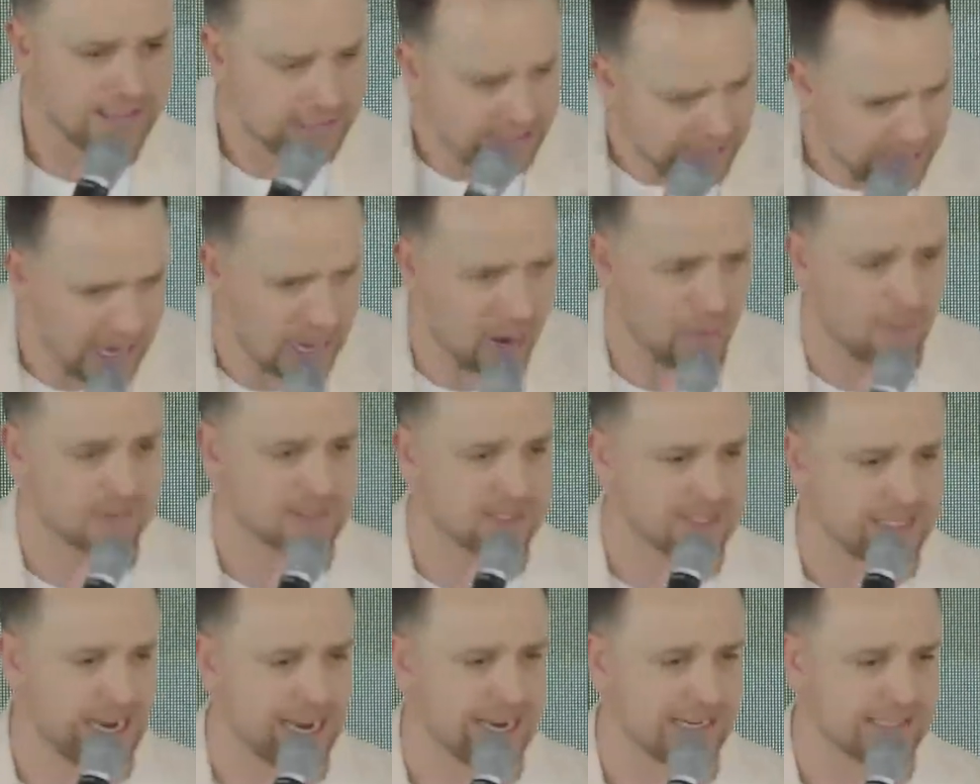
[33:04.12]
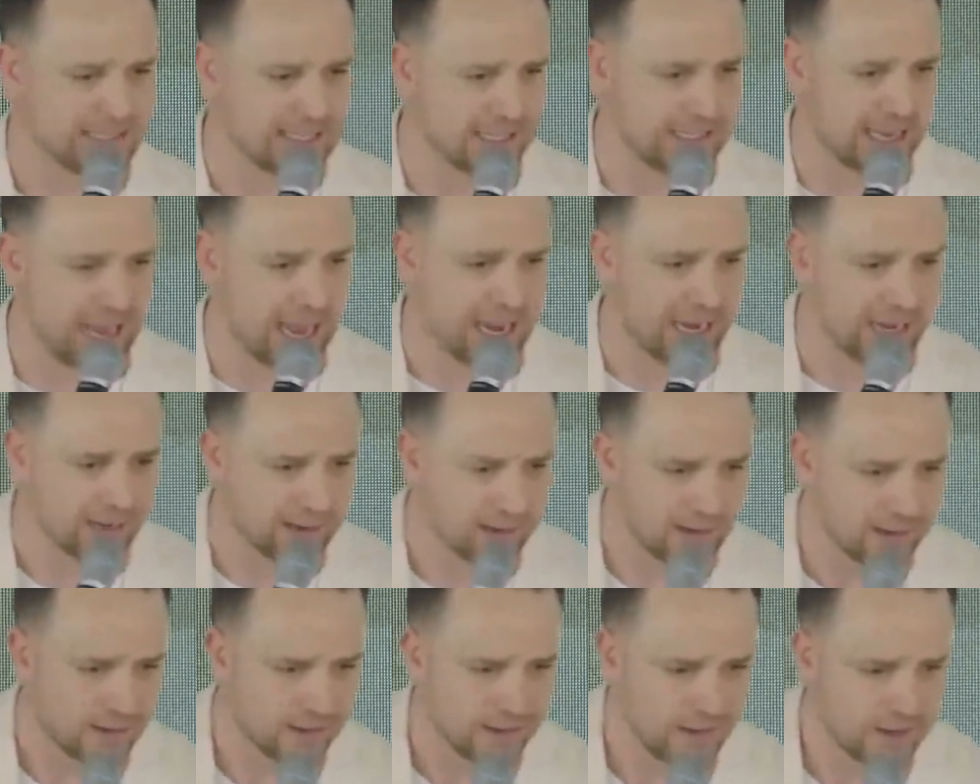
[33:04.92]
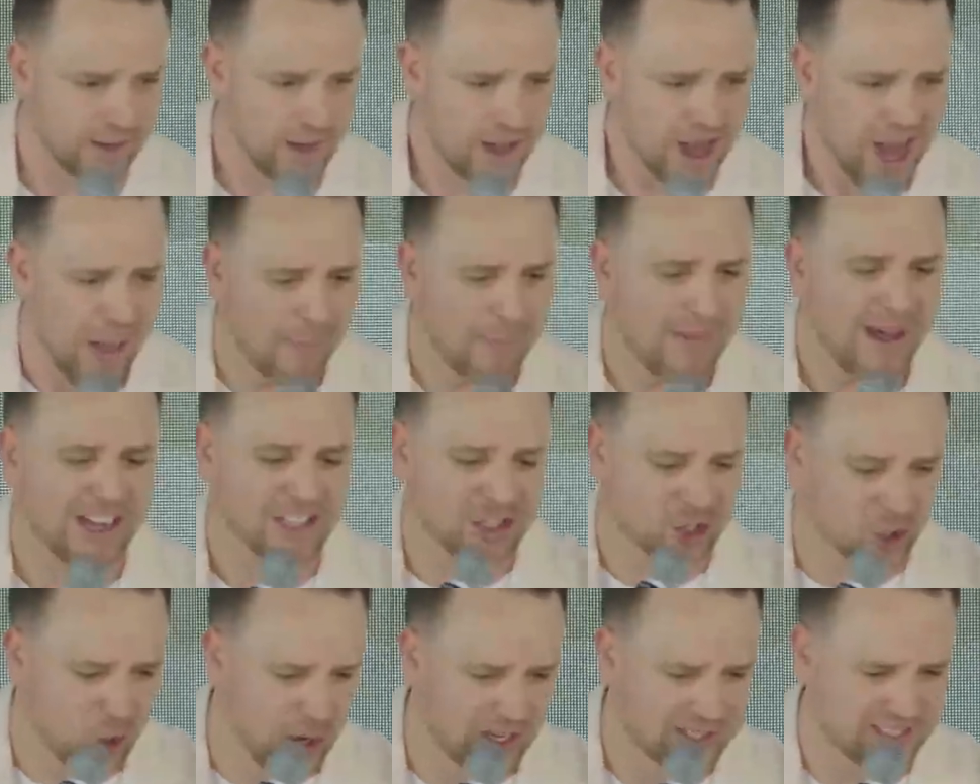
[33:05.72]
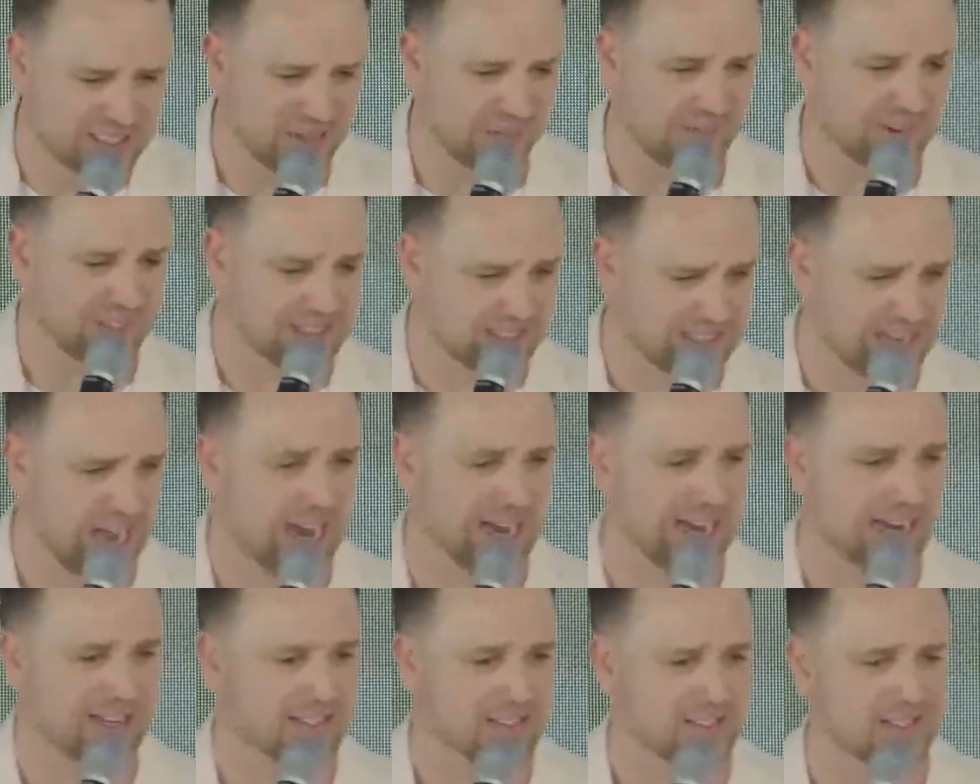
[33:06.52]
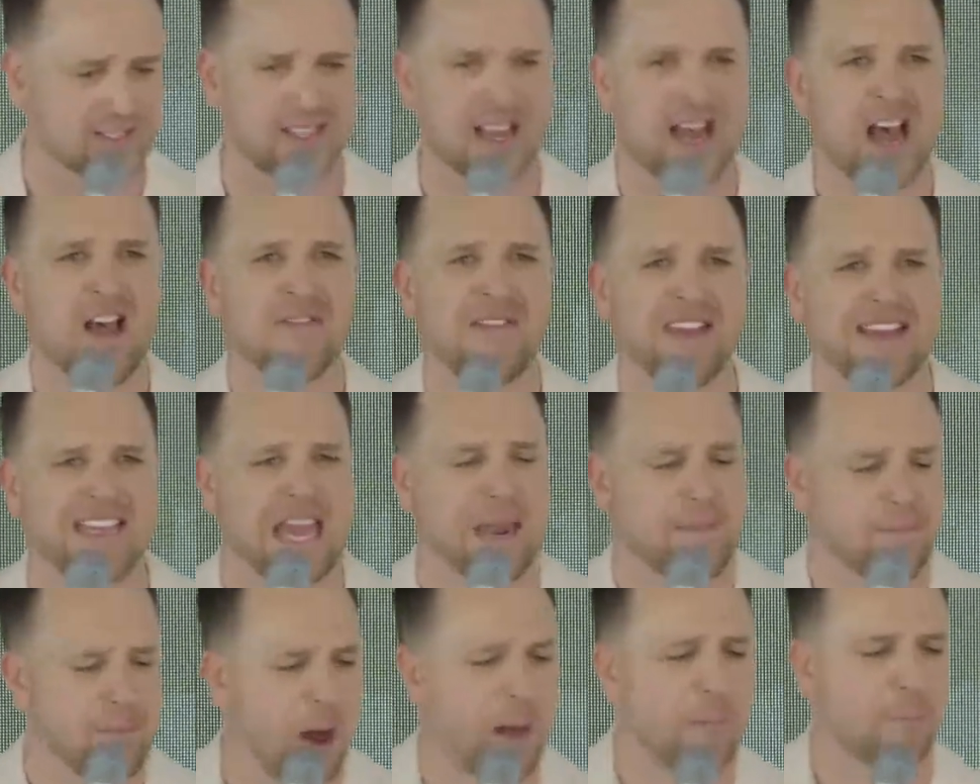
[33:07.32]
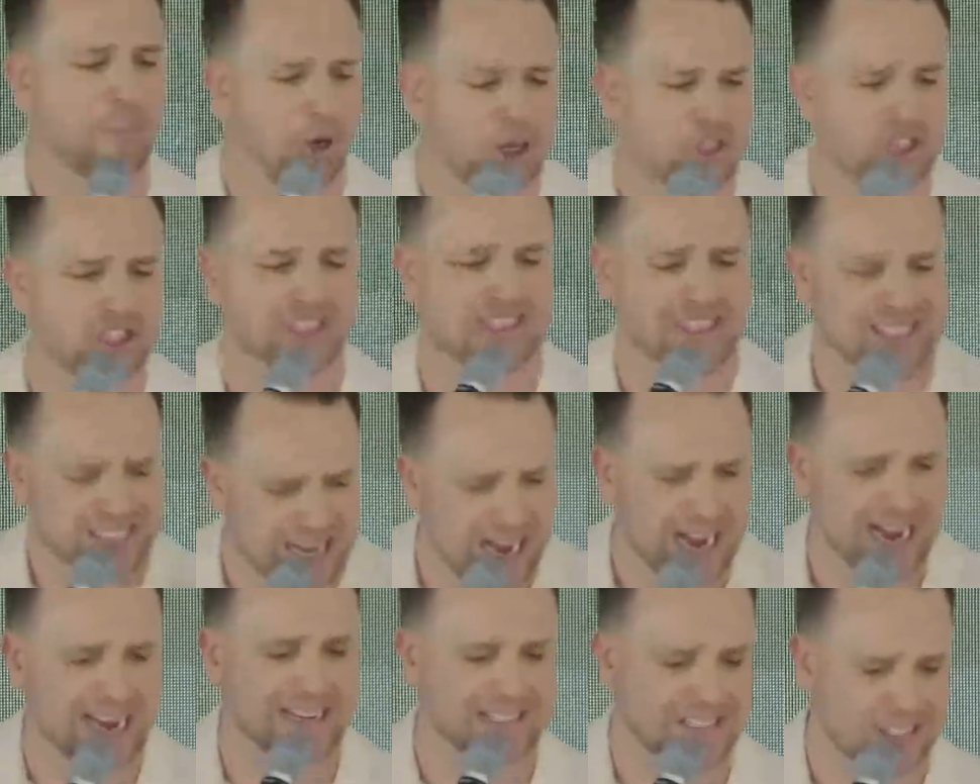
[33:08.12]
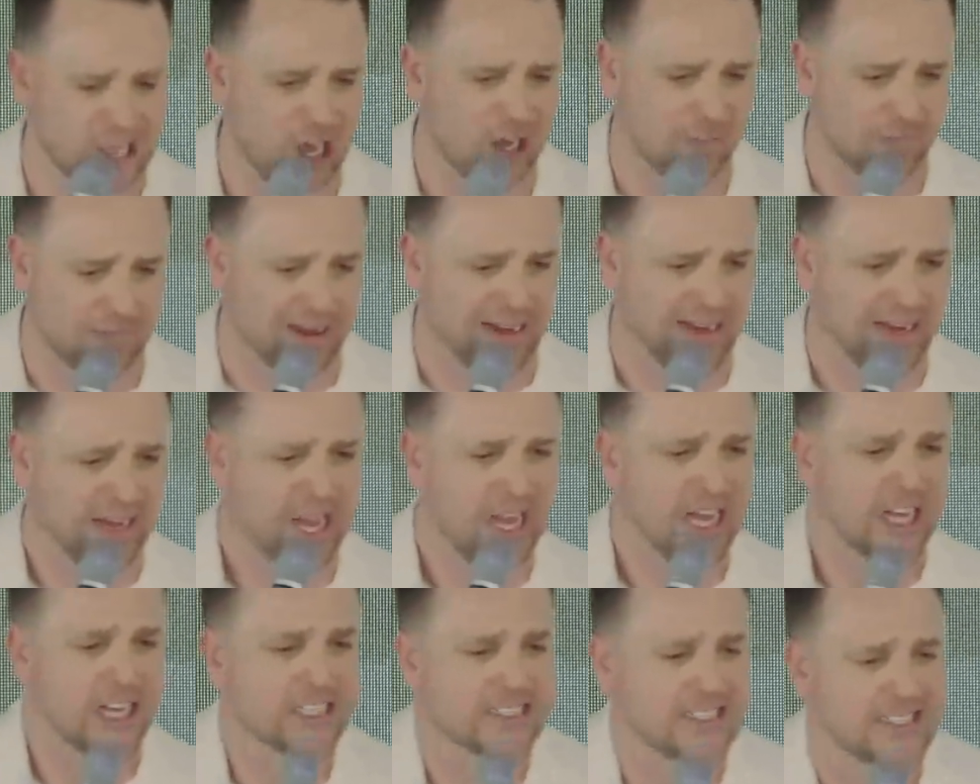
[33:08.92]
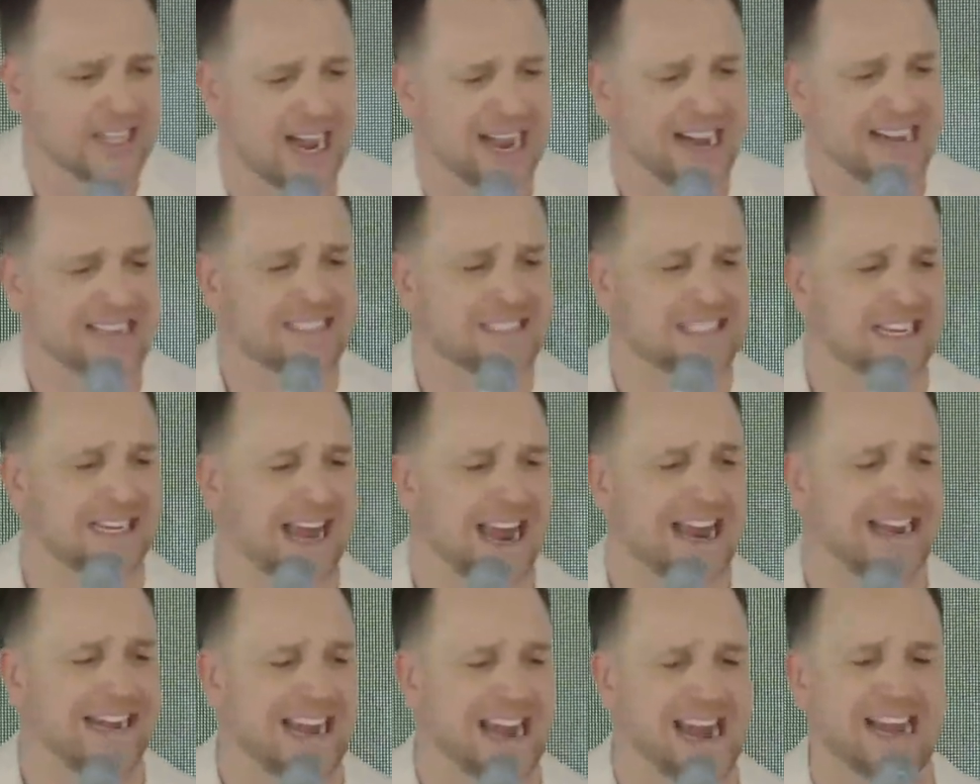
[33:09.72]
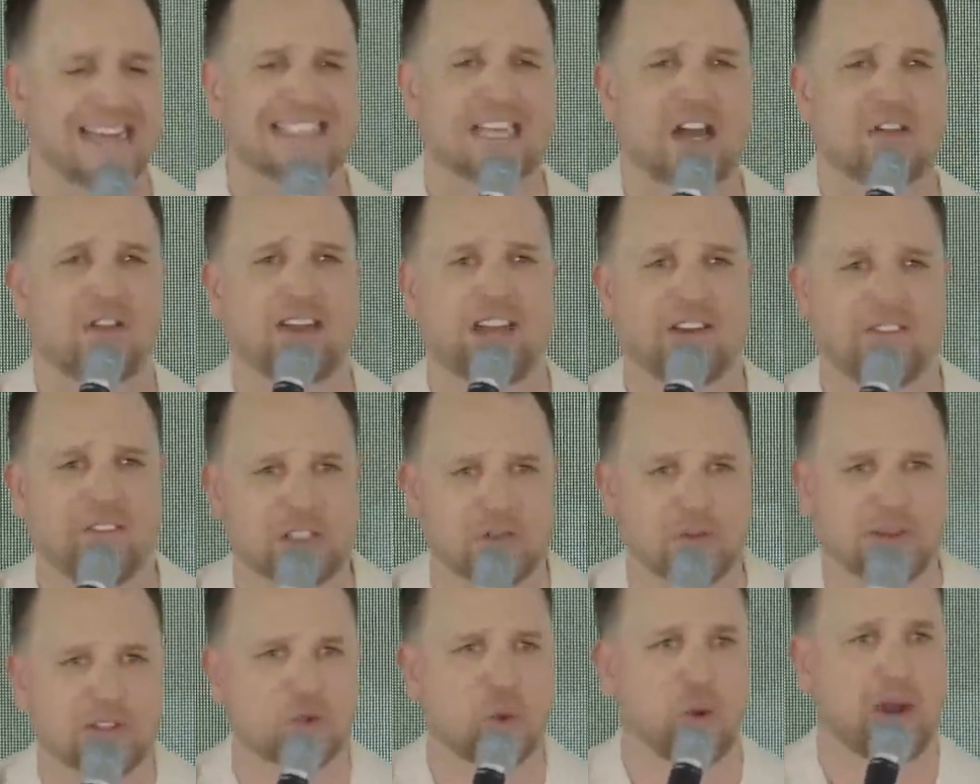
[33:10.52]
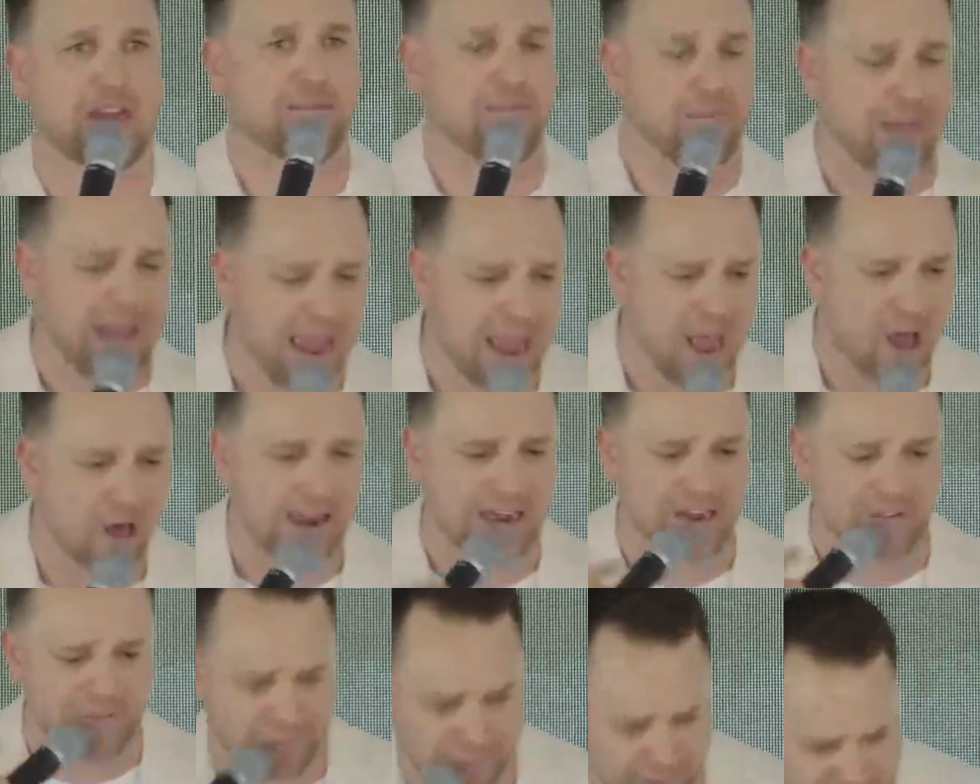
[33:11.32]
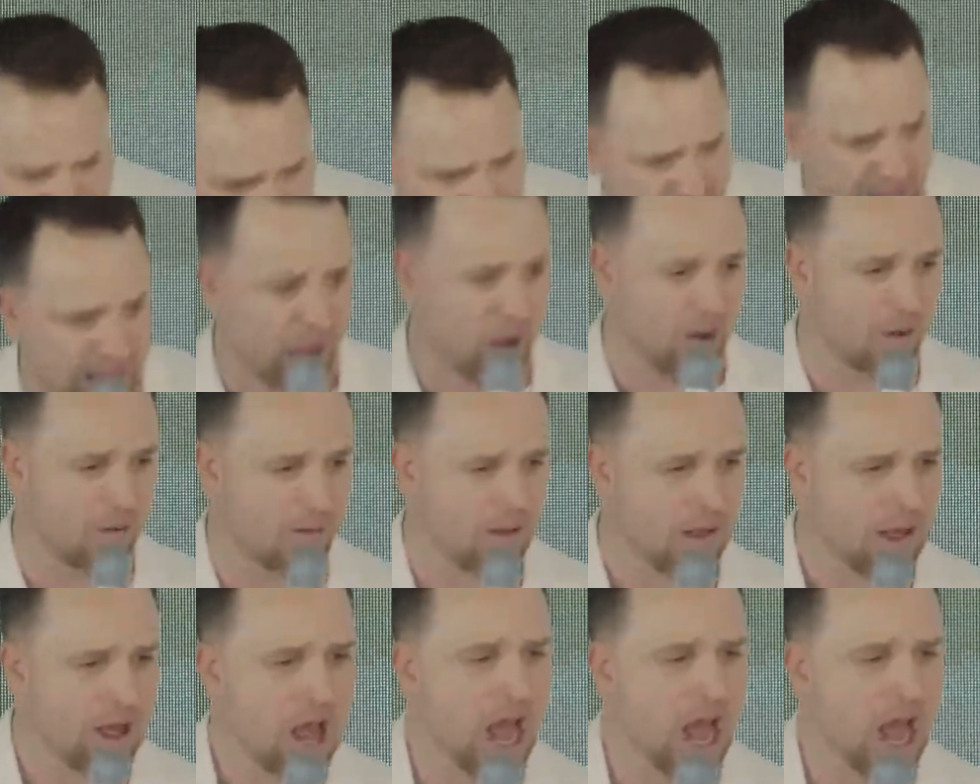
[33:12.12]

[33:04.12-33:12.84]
yeah, I'm gonna say it today. I'm not trusting the science. They keep on pushing science on me. Science today can't tell the difference between male and female.